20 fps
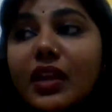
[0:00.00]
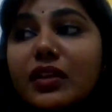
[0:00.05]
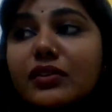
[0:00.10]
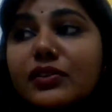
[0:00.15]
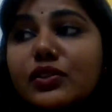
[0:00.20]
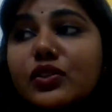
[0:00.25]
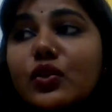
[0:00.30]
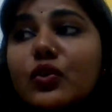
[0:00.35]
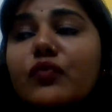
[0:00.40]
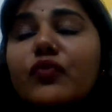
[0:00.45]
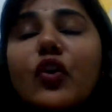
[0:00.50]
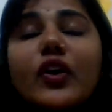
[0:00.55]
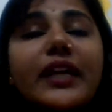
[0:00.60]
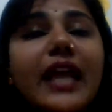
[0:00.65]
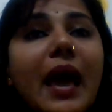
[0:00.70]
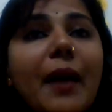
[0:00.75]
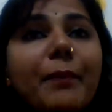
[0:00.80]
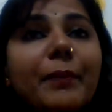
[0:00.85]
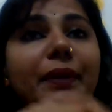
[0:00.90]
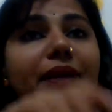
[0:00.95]
So what
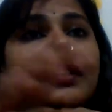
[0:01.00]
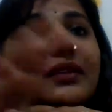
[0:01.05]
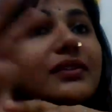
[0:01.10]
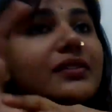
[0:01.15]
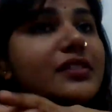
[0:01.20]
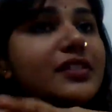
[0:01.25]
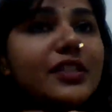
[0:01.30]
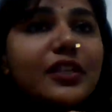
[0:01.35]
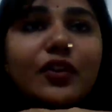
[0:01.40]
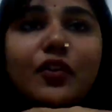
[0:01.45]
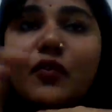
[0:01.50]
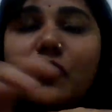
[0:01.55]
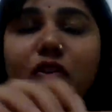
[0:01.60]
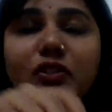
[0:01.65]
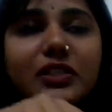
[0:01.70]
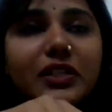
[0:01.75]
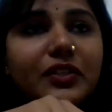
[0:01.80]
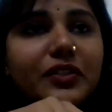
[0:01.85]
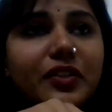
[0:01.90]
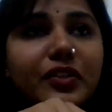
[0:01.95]
happened? Jio
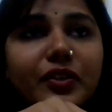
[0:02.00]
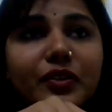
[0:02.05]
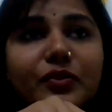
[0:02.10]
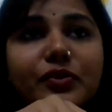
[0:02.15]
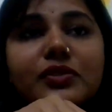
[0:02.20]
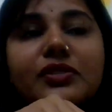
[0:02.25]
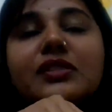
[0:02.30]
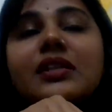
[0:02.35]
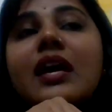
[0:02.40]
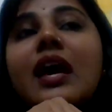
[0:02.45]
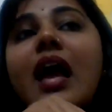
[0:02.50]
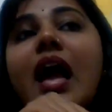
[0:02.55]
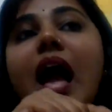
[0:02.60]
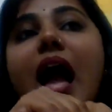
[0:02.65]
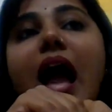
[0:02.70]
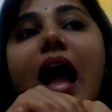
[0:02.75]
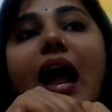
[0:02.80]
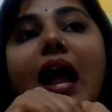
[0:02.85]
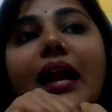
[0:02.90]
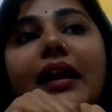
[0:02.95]
was introduced,
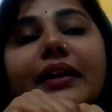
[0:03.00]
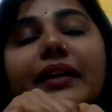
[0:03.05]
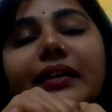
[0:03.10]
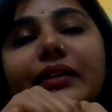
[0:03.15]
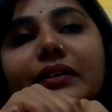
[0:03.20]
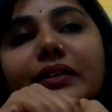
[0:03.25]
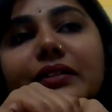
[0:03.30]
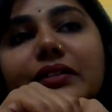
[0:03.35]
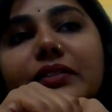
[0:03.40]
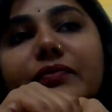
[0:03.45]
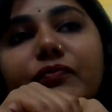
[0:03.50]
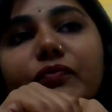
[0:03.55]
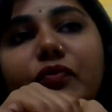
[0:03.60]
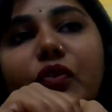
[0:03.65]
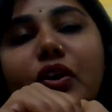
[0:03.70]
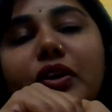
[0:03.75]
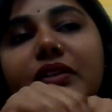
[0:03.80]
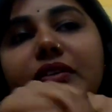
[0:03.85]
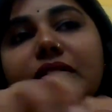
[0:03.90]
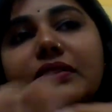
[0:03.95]
and
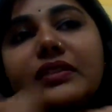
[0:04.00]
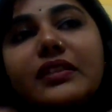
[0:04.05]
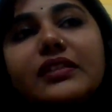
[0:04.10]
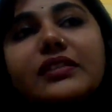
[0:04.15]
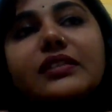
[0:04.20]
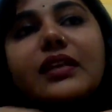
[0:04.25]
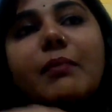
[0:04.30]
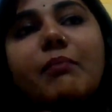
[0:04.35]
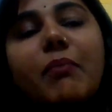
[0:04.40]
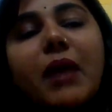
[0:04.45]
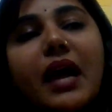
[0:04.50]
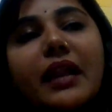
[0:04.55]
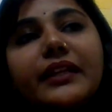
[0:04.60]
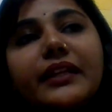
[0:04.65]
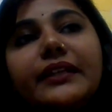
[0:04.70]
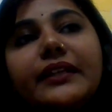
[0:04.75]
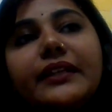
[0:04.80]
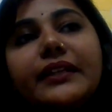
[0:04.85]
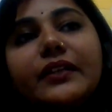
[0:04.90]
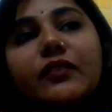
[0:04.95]
what this
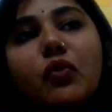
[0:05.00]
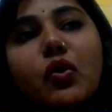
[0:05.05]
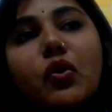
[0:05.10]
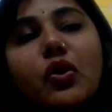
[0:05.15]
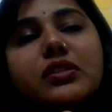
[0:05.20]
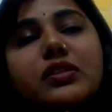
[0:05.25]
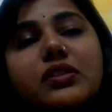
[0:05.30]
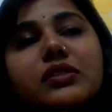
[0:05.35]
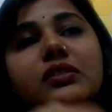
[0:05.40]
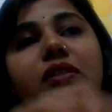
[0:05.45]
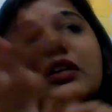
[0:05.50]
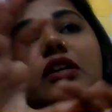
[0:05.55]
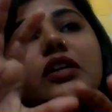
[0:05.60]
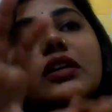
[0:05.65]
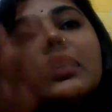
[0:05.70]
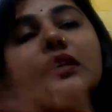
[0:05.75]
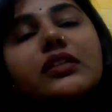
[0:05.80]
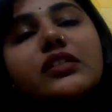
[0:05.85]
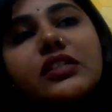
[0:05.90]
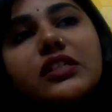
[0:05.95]
Ambani did was,
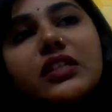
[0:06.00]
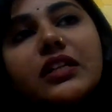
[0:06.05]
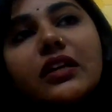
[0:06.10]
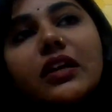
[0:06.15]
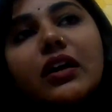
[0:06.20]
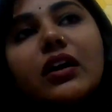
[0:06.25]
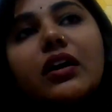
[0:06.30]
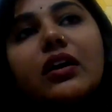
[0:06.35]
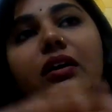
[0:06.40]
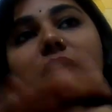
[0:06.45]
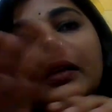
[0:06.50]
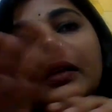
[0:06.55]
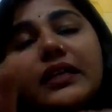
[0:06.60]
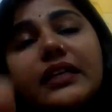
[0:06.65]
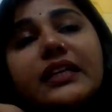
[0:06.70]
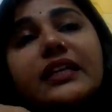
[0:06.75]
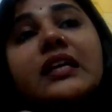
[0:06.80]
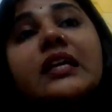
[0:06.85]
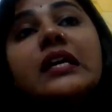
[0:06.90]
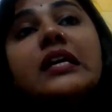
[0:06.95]

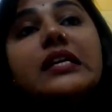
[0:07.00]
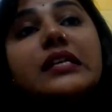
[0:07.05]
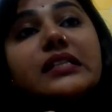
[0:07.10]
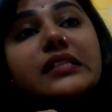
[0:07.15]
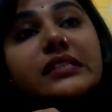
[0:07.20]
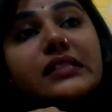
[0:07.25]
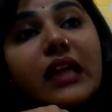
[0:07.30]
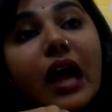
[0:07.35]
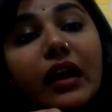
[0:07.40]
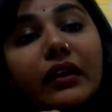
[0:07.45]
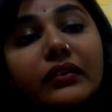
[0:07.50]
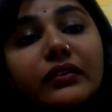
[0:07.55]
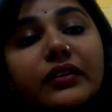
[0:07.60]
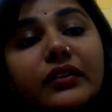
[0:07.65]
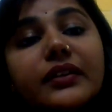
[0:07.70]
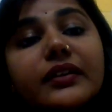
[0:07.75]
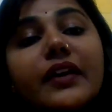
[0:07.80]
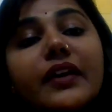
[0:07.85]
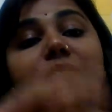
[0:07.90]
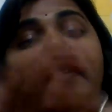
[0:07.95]
he
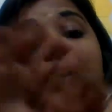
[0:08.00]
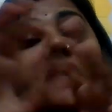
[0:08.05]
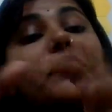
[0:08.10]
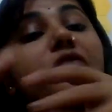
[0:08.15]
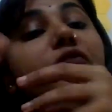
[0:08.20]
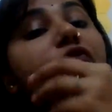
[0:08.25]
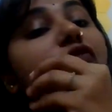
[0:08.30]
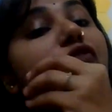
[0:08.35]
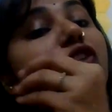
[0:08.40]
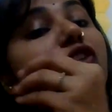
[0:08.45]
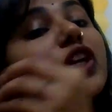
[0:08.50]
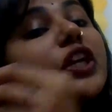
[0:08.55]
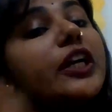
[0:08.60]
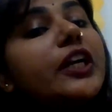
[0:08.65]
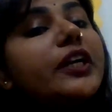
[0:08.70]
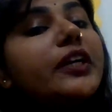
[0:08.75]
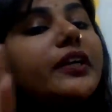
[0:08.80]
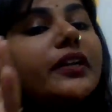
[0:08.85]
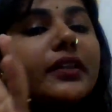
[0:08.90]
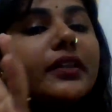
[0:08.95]
started giving free
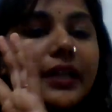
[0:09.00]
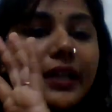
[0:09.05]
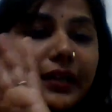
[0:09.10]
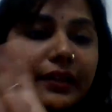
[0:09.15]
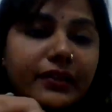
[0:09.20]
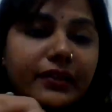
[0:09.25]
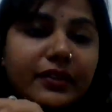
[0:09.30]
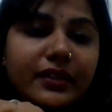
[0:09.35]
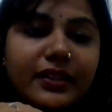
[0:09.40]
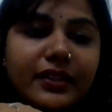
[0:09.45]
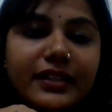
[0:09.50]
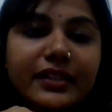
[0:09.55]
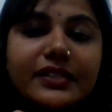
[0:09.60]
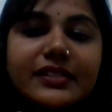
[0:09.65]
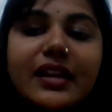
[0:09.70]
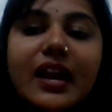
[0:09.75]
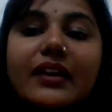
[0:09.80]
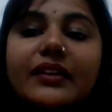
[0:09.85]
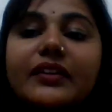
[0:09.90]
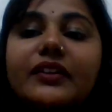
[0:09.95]
internet. He
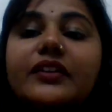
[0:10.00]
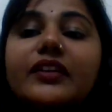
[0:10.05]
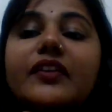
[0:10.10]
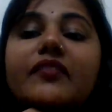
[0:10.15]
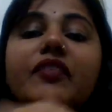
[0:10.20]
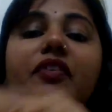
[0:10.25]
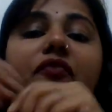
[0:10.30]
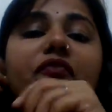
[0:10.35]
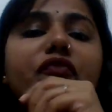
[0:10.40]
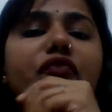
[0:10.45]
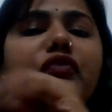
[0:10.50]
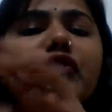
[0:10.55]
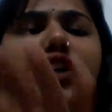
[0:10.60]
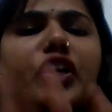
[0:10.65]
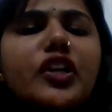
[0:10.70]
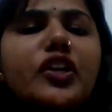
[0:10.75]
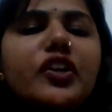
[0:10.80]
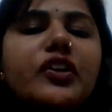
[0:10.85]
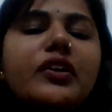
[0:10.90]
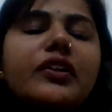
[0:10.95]
started giving
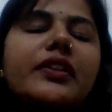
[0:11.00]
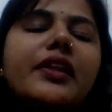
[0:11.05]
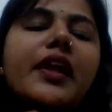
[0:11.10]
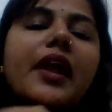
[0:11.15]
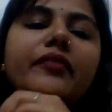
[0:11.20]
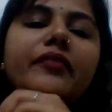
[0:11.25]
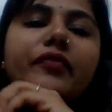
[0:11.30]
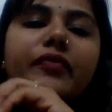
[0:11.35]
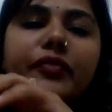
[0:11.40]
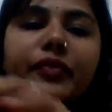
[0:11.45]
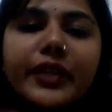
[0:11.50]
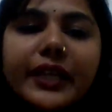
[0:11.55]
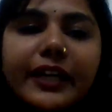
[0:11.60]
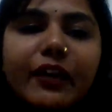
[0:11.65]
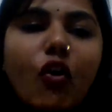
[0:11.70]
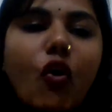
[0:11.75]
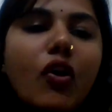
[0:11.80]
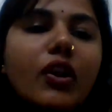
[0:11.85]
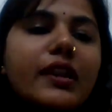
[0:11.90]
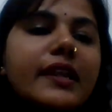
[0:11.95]
free internet, free
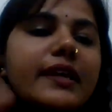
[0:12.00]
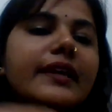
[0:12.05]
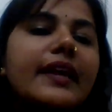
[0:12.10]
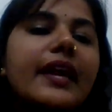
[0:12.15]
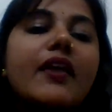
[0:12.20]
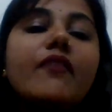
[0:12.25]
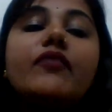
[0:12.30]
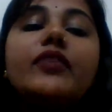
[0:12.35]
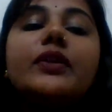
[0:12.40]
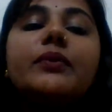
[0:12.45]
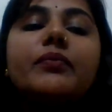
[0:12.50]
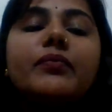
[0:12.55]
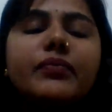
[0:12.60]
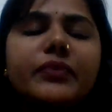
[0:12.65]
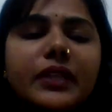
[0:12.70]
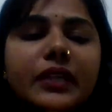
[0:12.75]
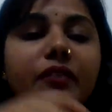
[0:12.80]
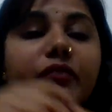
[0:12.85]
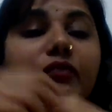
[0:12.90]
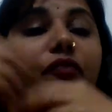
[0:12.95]
calling,
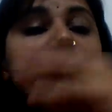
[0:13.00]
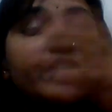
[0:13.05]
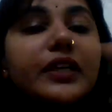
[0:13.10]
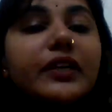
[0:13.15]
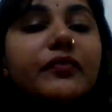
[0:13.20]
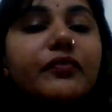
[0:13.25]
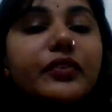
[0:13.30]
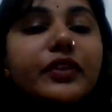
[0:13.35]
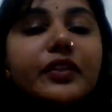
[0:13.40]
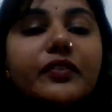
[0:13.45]
everything free